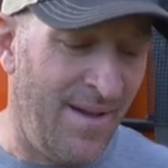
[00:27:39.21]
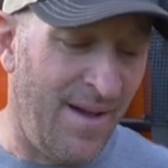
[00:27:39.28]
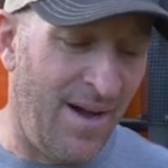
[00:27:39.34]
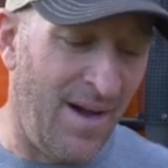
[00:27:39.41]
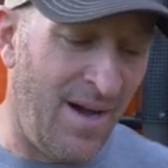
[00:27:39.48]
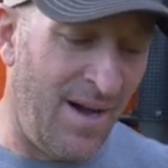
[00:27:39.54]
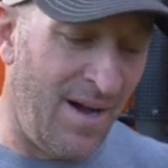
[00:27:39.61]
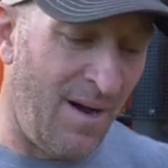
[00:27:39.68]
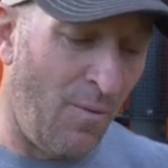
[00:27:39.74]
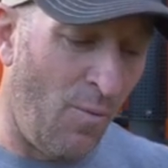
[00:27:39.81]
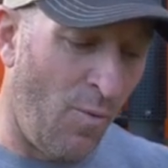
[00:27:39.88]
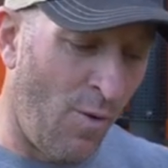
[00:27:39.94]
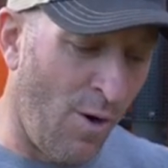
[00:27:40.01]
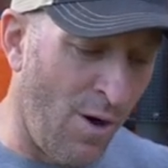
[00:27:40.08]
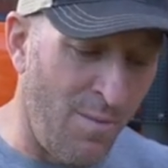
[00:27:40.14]
a
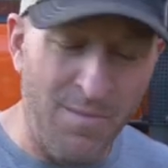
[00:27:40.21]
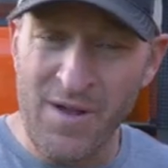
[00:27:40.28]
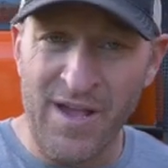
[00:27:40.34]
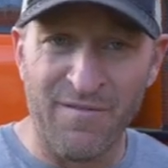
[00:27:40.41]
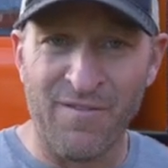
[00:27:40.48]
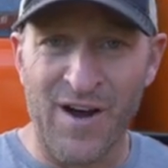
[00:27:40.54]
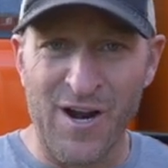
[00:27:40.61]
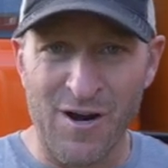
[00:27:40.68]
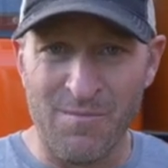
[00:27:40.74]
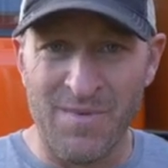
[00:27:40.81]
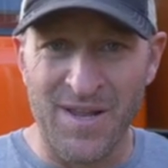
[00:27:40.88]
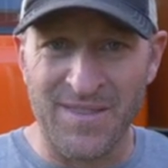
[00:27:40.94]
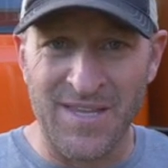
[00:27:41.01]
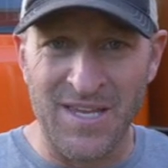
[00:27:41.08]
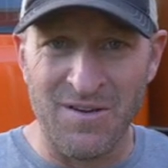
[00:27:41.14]
warm
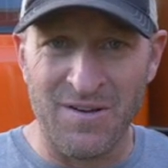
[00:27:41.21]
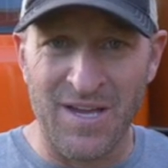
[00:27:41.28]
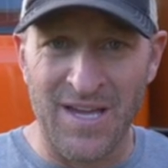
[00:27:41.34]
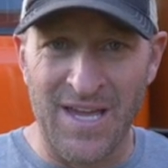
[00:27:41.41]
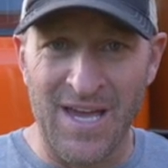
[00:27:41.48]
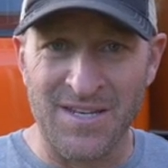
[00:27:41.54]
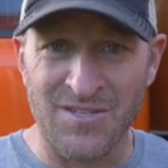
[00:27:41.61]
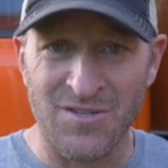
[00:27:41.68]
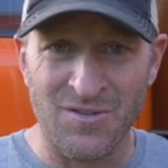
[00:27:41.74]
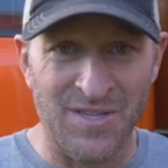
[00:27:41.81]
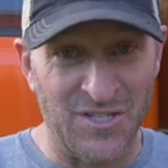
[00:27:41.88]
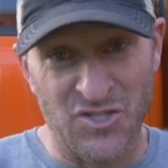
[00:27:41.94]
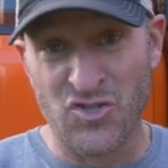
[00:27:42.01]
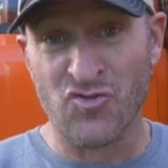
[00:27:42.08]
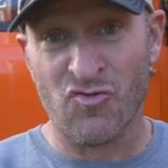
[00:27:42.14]
environment that you can get to
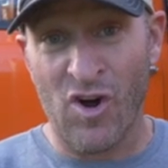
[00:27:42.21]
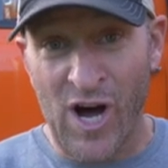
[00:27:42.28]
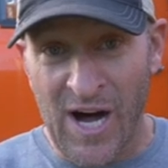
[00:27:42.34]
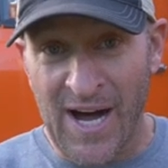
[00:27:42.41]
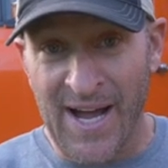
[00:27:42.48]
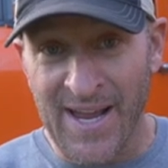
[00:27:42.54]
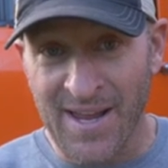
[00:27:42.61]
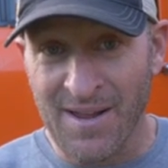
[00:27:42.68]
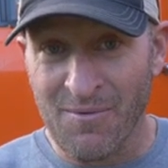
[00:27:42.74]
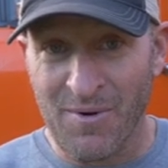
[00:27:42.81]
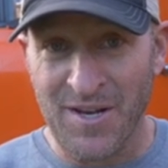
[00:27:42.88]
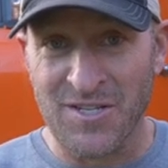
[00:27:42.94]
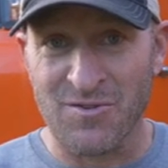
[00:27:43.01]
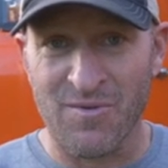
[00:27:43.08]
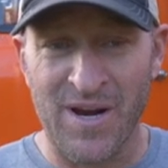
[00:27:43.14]
that's dry
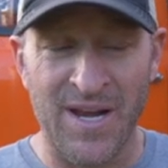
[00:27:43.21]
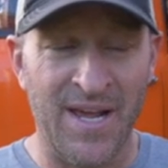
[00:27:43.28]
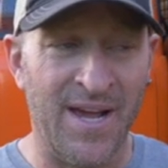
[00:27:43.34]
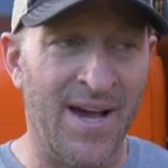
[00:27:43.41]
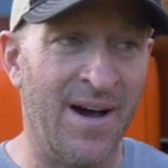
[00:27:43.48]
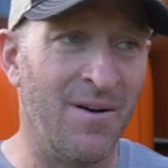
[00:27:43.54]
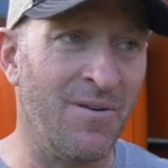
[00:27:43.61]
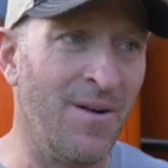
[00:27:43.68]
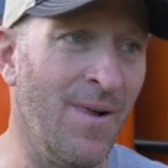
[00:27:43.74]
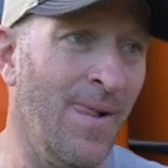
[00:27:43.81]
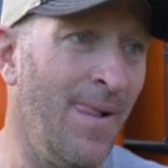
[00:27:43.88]
when it's raining out,